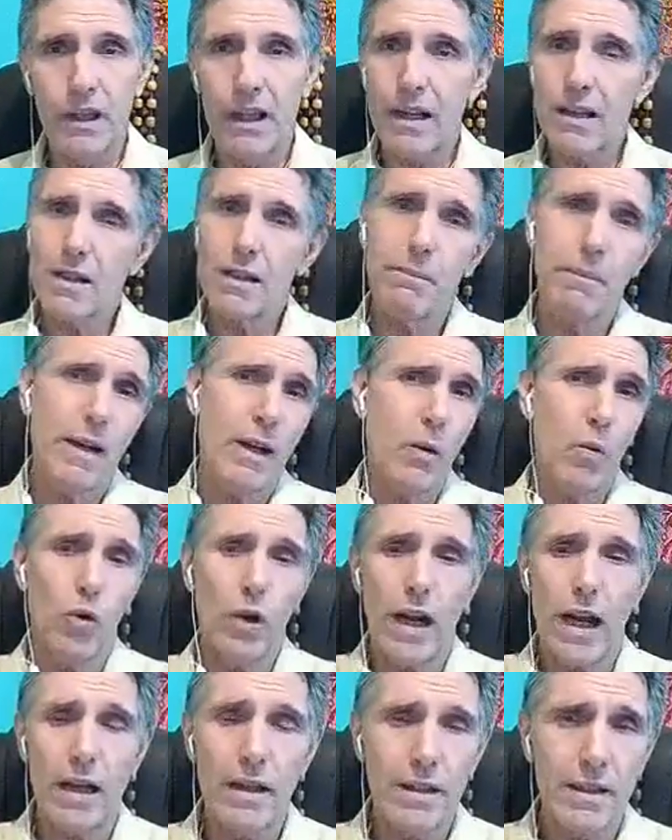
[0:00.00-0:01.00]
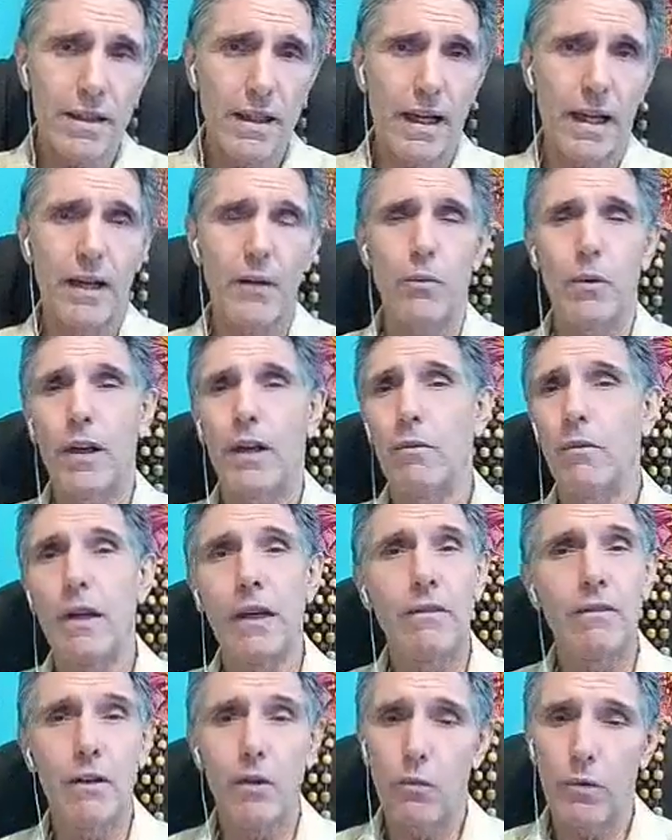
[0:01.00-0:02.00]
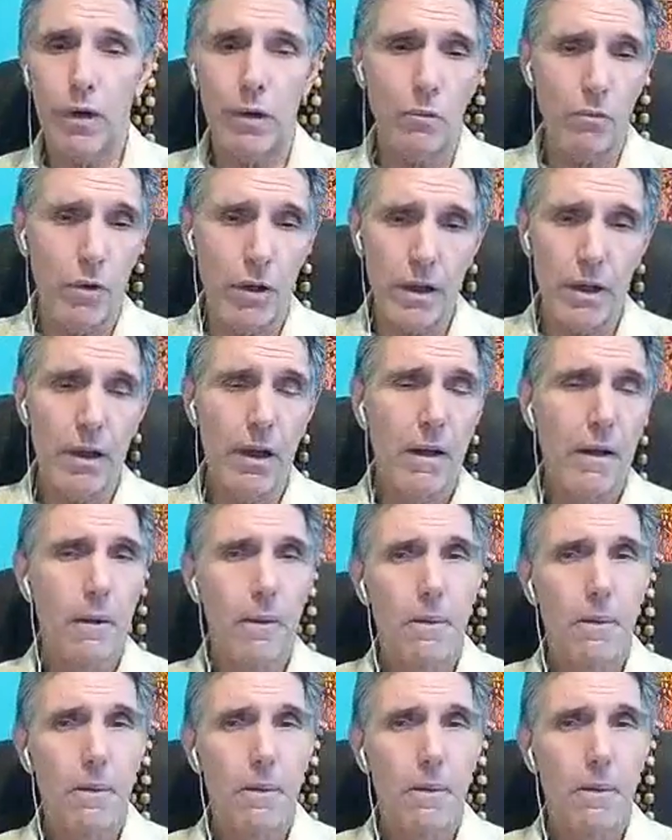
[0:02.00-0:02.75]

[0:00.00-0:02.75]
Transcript: Doesn't matter what I say, even when we